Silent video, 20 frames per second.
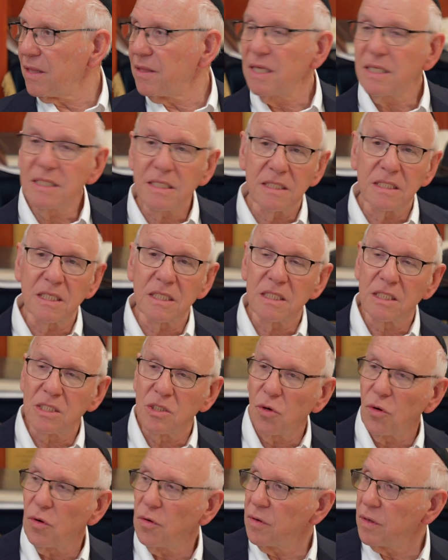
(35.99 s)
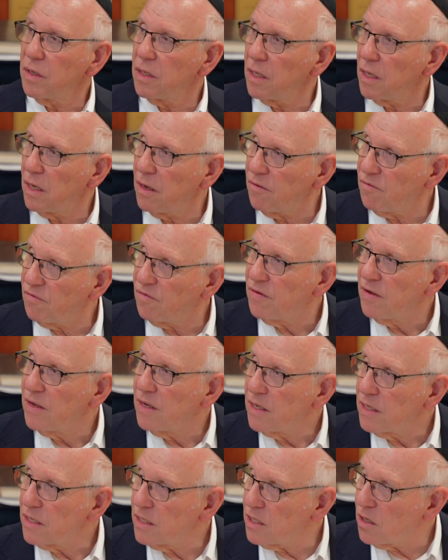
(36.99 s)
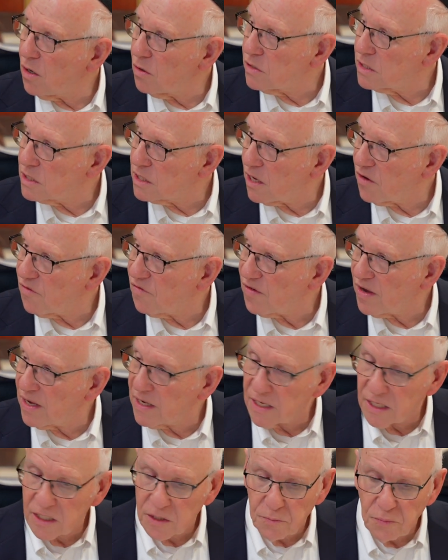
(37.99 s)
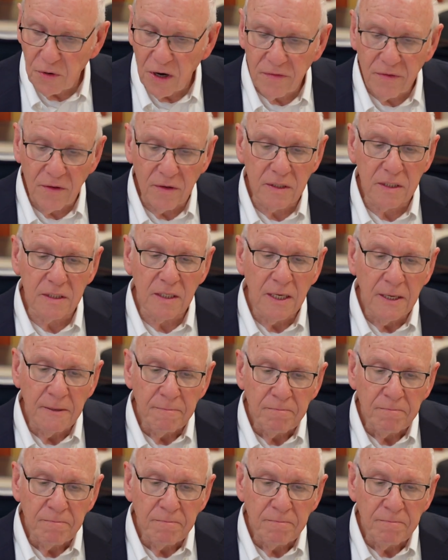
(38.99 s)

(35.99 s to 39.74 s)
This is a story of Yosef and his brothers.